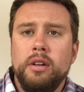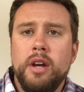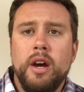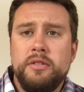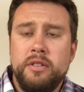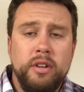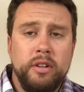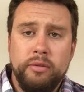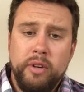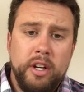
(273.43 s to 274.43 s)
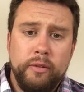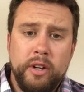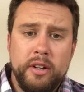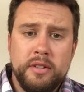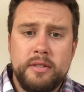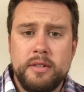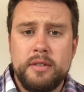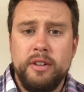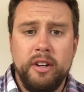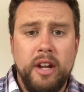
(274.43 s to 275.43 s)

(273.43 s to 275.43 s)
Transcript: yeah, so you're going to read everyone else's.